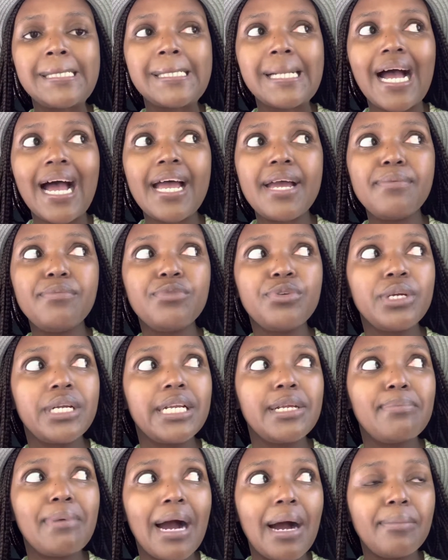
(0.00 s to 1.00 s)
i am
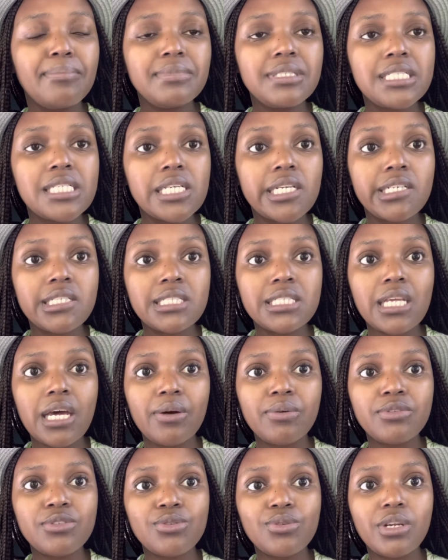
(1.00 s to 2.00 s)
really bummed because i
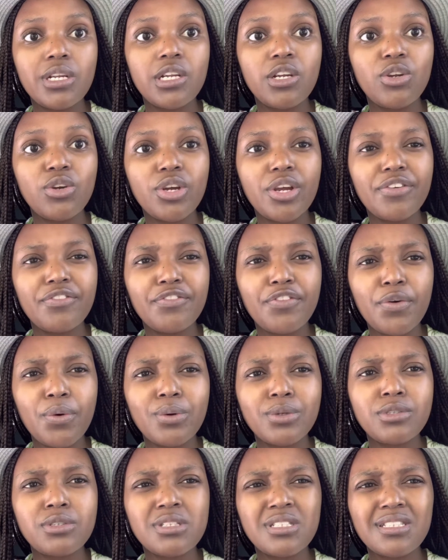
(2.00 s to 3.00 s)
was really looking
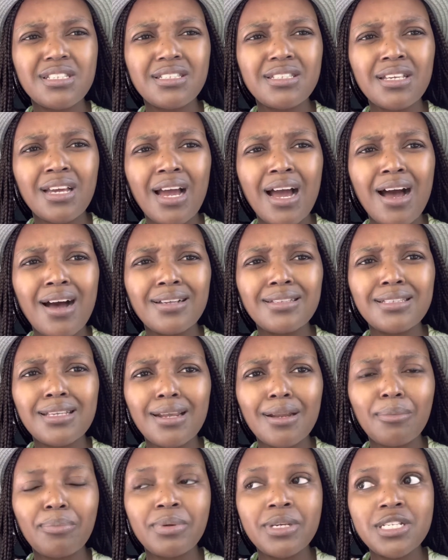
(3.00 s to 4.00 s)
forward to sitting out at
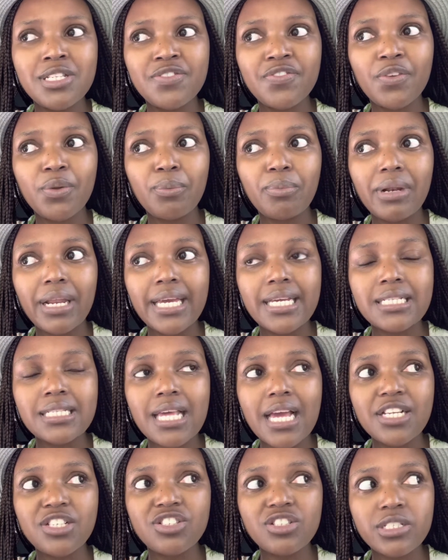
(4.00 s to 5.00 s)
a peaceful place
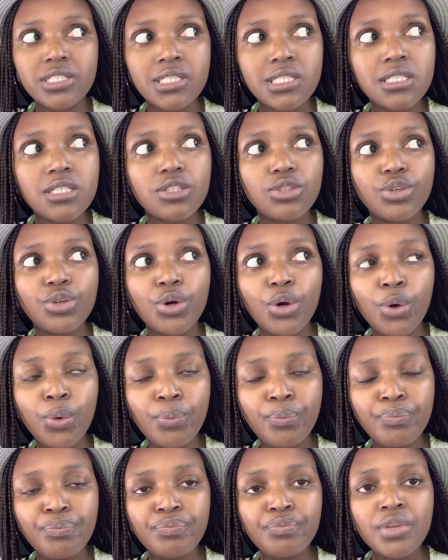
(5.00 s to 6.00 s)
and just you know
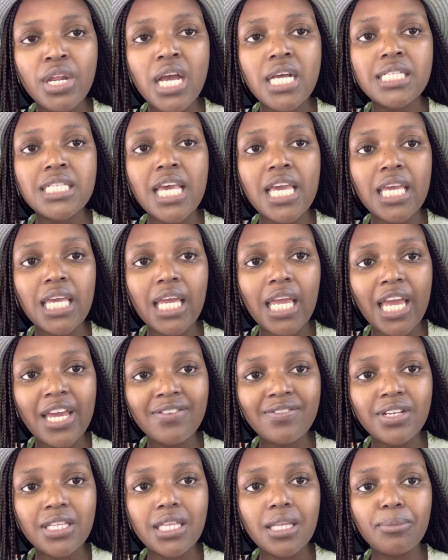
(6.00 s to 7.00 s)
taking
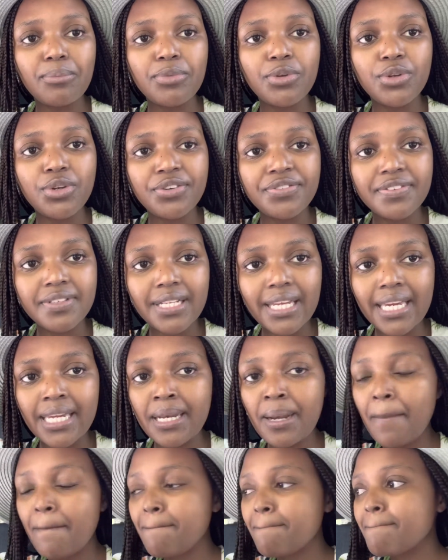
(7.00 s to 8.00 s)
everything beautiful
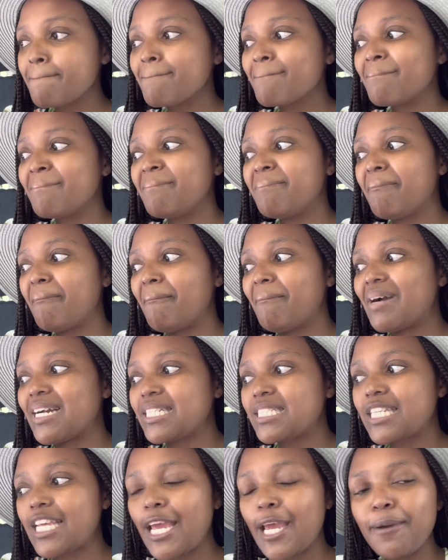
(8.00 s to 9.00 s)
in
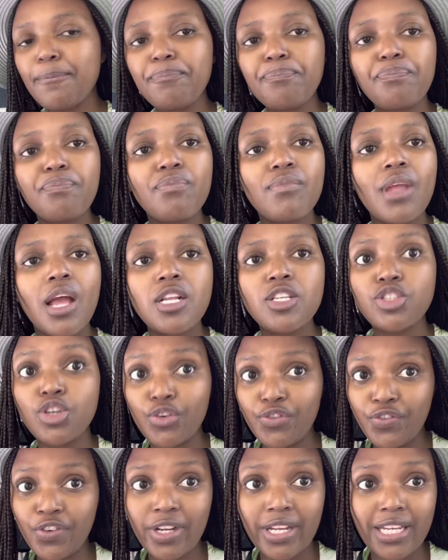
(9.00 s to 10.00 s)
but game
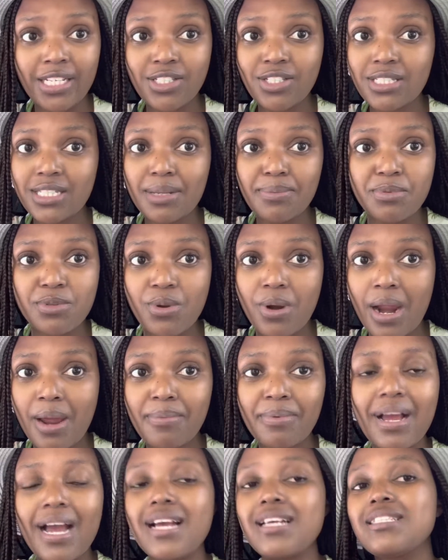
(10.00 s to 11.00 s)
don't forget to
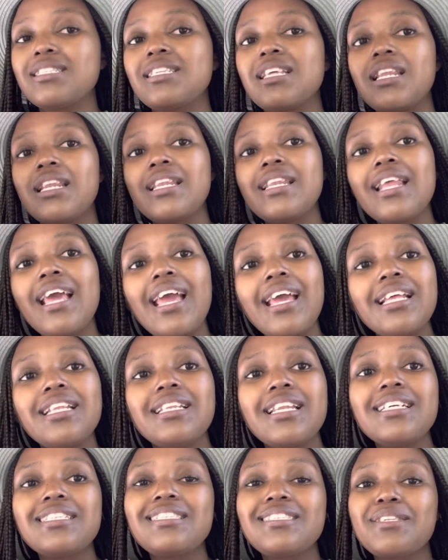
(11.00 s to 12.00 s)
subscribe guys
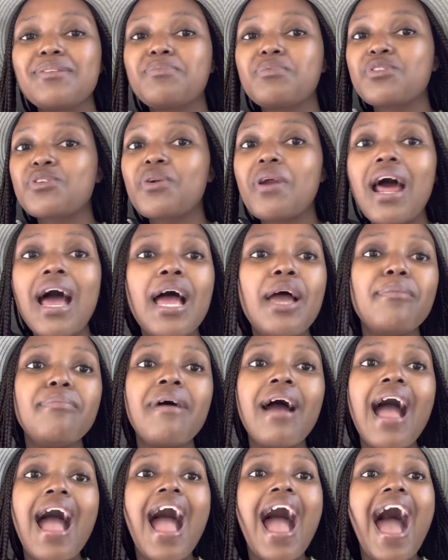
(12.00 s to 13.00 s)
let's subscribe
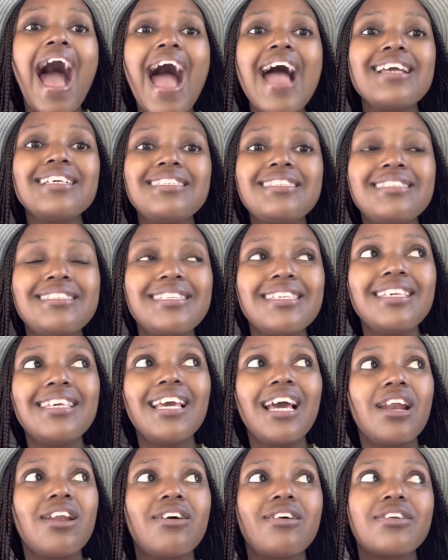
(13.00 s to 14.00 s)
i see
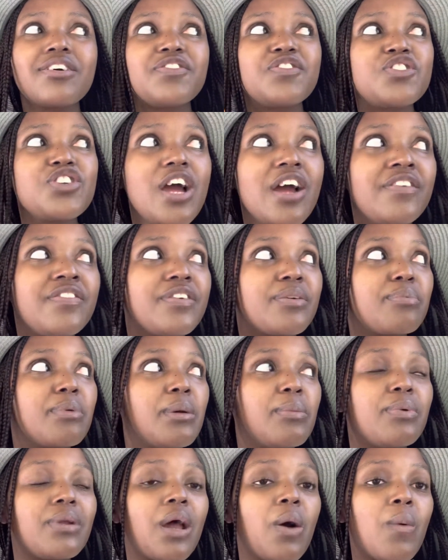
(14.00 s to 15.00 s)
a lot of traffic
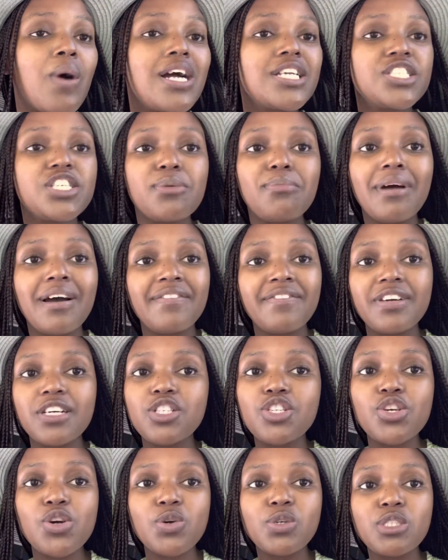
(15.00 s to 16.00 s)
people are watching my
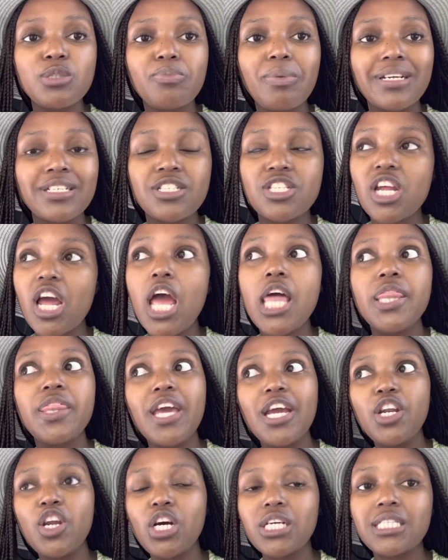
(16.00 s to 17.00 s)
videos but
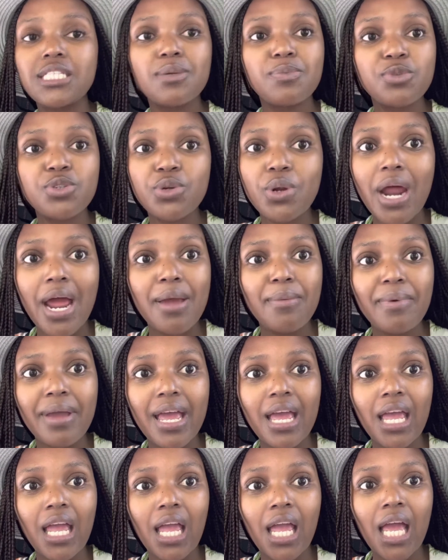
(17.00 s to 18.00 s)
they're not
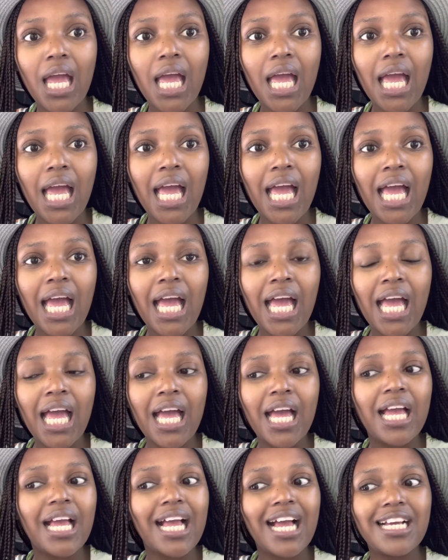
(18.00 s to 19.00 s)
subscribing
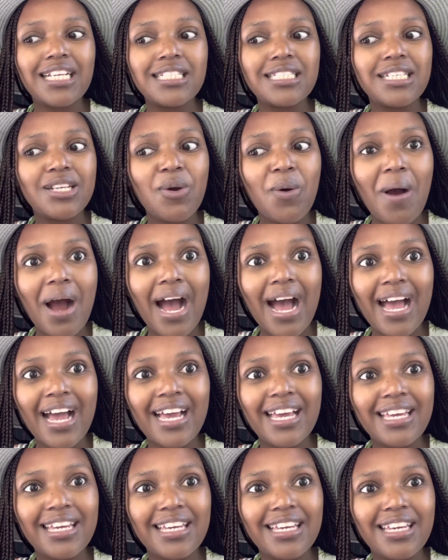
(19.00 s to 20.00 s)
Kanti,
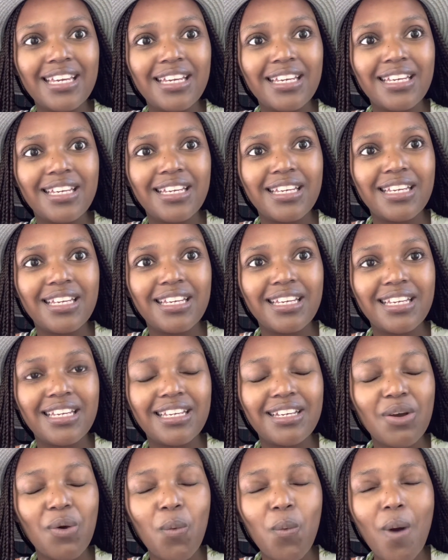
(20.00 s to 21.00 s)
why?
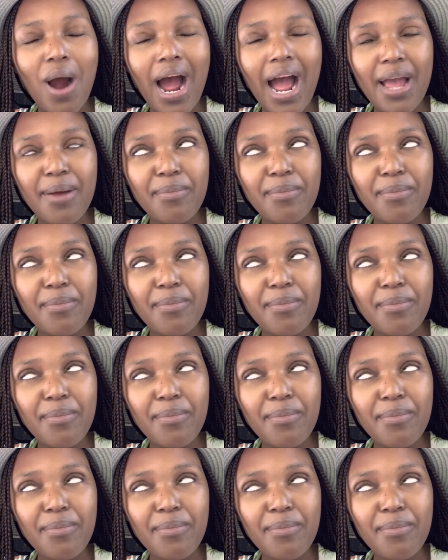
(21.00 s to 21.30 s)
why